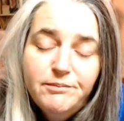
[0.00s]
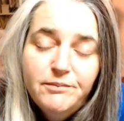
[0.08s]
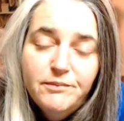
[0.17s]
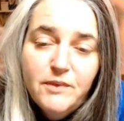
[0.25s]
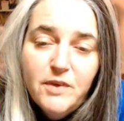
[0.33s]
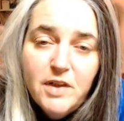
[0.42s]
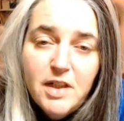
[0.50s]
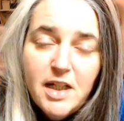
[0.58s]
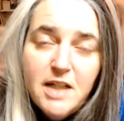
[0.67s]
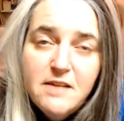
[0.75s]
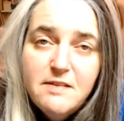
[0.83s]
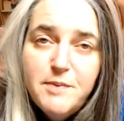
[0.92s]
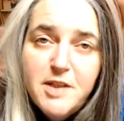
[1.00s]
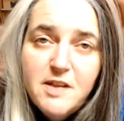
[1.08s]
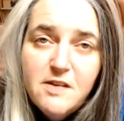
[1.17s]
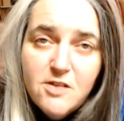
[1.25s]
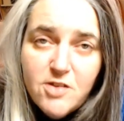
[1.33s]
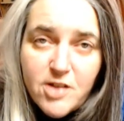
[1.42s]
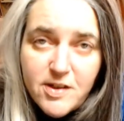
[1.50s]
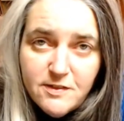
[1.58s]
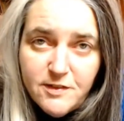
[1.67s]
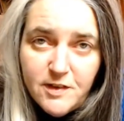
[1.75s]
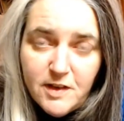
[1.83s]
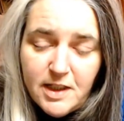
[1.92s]
work has been
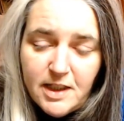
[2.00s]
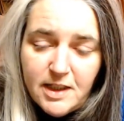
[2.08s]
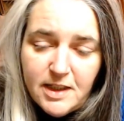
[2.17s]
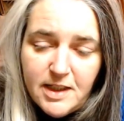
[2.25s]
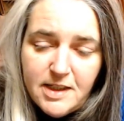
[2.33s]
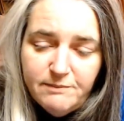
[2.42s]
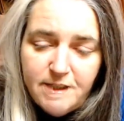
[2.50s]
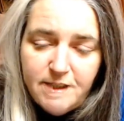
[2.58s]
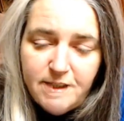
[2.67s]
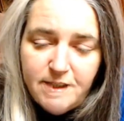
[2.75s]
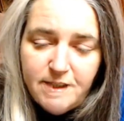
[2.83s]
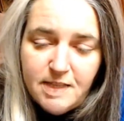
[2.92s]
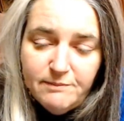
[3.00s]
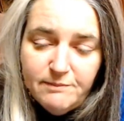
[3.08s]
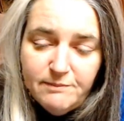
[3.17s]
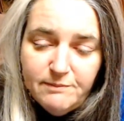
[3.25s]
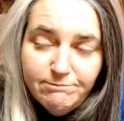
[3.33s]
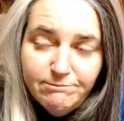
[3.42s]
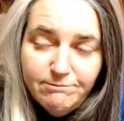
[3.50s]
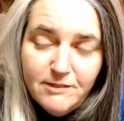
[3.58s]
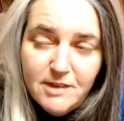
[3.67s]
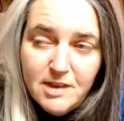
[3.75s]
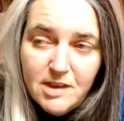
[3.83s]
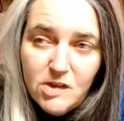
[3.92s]
stressful lately,
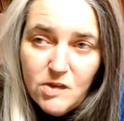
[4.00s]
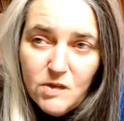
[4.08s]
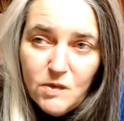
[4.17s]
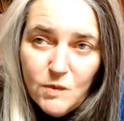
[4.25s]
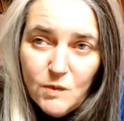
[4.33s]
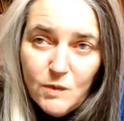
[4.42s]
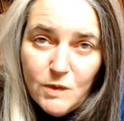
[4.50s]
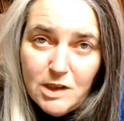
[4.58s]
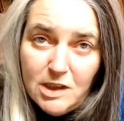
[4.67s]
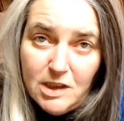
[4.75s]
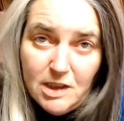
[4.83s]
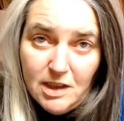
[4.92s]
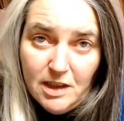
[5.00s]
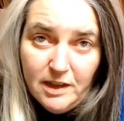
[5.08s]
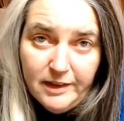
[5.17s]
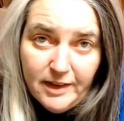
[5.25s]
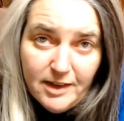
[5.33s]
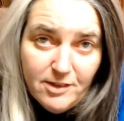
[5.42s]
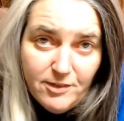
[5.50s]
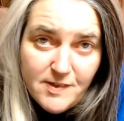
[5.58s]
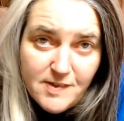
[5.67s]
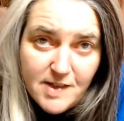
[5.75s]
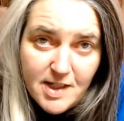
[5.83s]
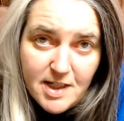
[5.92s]
so life is
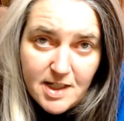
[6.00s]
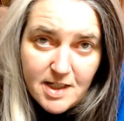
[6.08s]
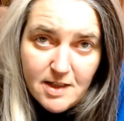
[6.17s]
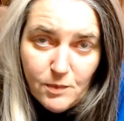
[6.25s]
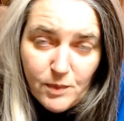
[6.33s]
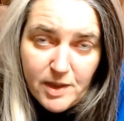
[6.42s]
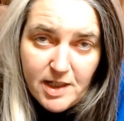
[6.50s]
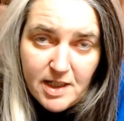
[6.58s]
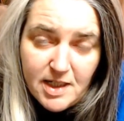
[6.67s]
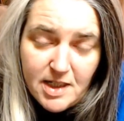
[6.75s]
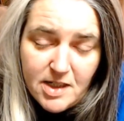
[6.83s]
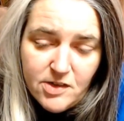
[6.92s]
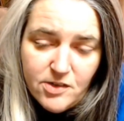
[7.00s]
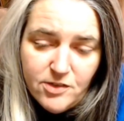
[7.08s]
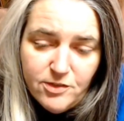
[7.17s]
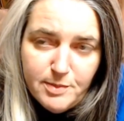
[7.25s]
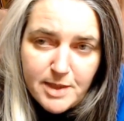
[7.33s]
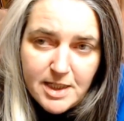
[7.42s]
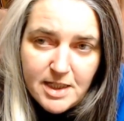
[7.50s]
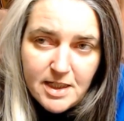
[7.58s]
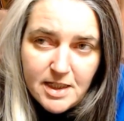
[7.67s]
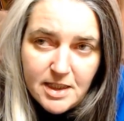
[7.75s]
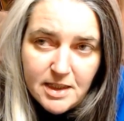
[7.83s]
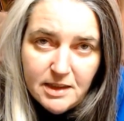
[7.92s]
getting in the way of
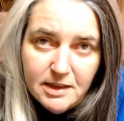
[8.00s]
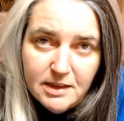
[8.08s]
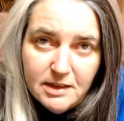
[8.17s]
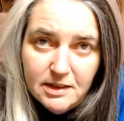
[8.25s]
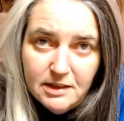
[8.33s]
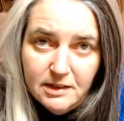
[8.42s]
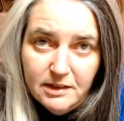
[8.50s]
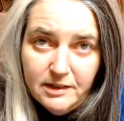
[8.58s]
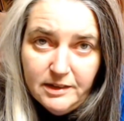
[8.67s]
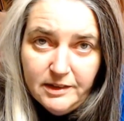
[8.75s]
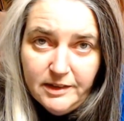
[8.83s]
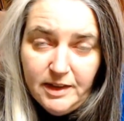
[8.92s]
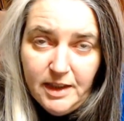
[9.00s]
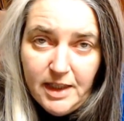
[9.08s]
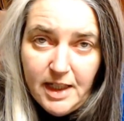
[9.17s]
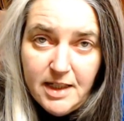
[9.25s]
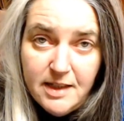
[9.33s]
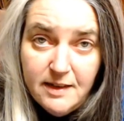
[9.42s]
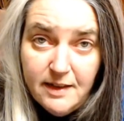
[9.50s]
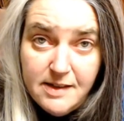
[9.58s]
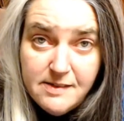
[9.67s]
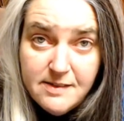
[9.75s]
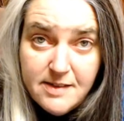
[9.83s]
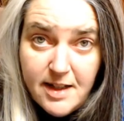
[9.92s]
me getting
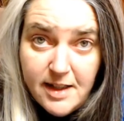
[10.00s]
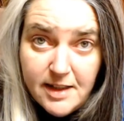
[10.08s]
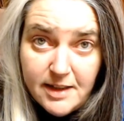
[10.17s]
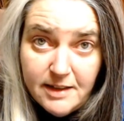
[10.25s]
things done.